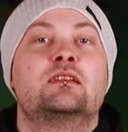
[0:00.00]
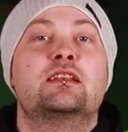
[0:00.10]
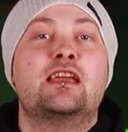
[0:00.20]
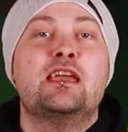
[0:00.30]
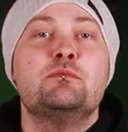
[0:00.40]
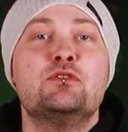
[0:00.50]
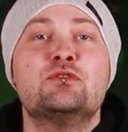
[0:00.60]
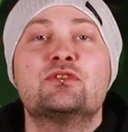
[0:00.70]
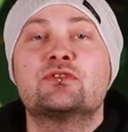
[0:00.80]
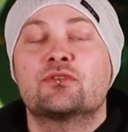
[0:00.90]
The game
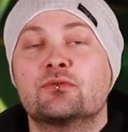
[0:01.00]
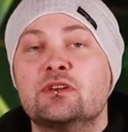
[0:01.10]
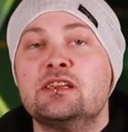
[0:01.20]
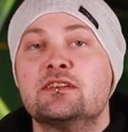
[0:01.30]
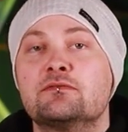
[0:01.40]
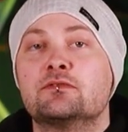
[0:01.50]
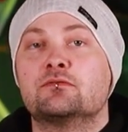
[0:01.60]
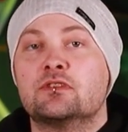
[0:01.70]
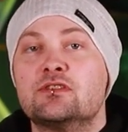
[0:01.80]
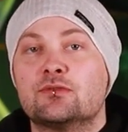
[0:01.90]
uses three
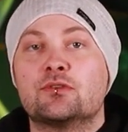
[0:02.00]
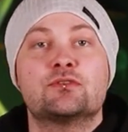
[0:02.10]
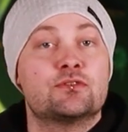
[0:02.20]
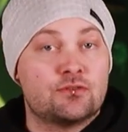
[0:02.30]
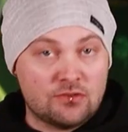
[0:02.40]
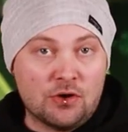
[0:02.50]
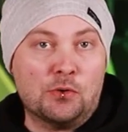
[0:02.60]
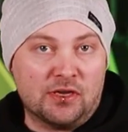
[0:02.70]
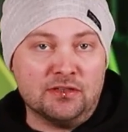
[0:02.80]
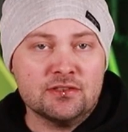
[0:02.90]
different resources or
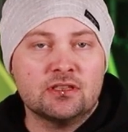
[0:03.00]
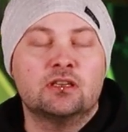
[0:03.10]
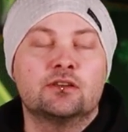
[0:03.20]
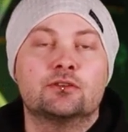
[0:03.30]
tokens.